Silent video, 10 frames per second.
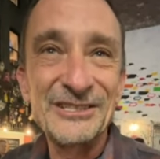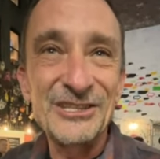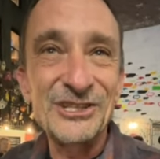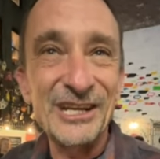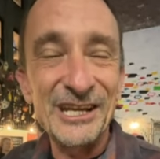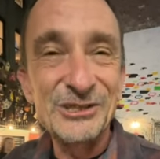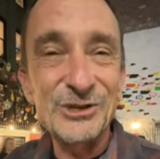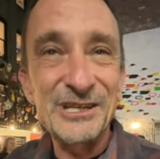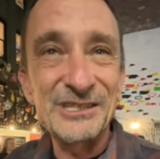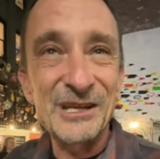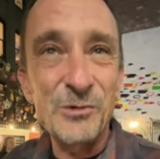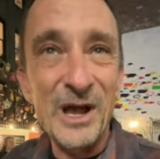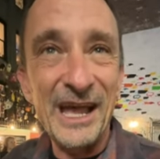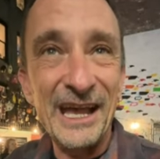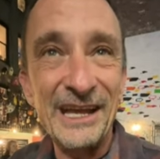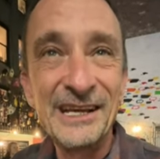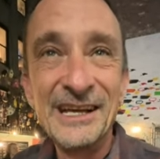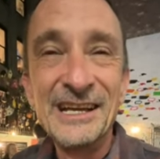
such an interesting way,